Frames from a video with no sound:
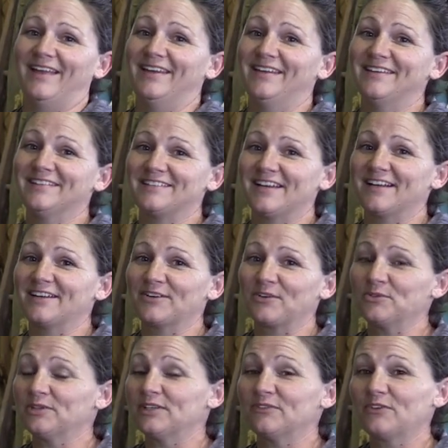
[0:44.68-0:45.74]
ran into
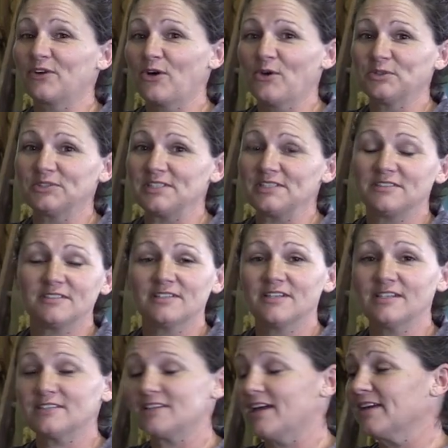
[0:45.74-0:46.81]
technical difficulties, and
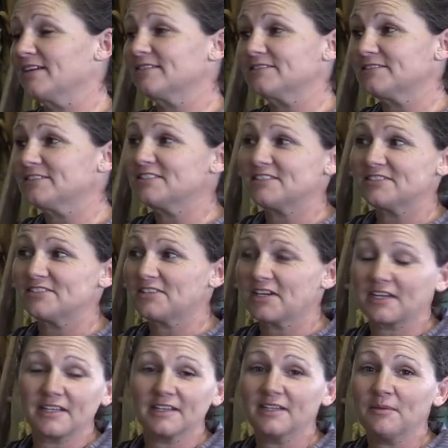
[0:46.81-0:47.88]
it's like
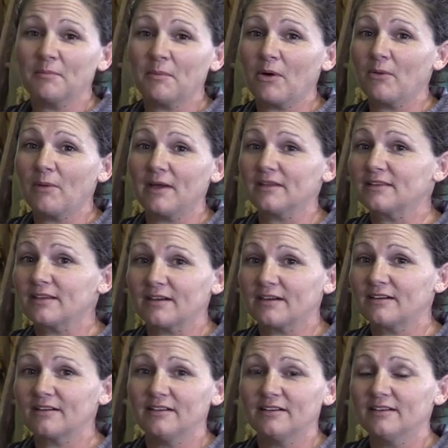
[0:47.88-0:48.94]
stuck in limbo out
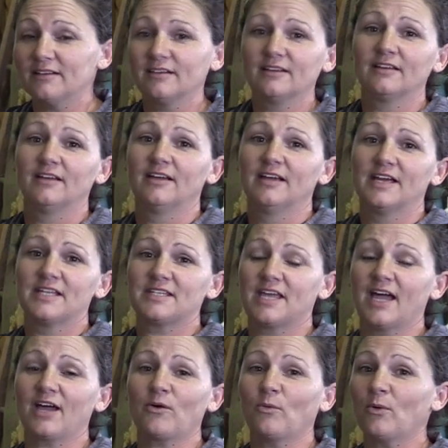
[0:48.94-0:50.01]
there in
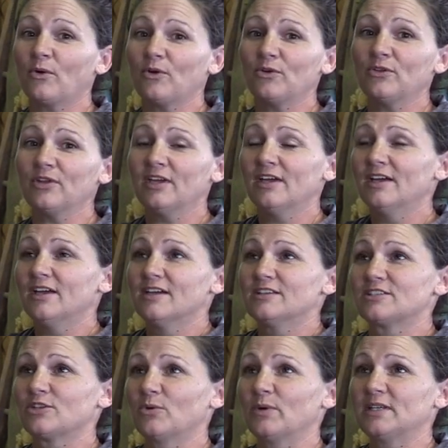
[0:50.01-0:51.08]
tech world.
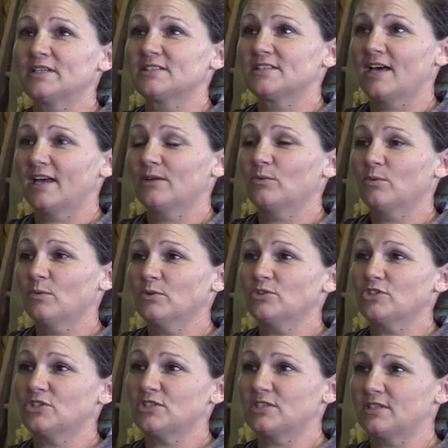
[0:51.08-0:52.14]
So we decided, well, we'll
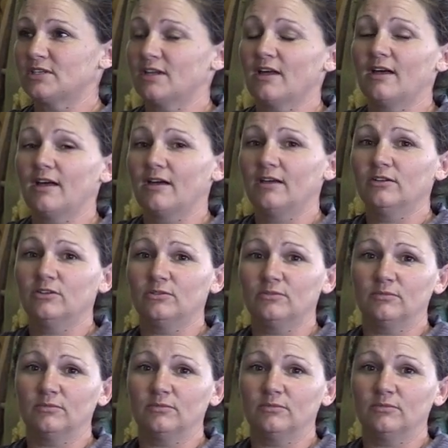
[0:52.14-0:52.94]
just uh,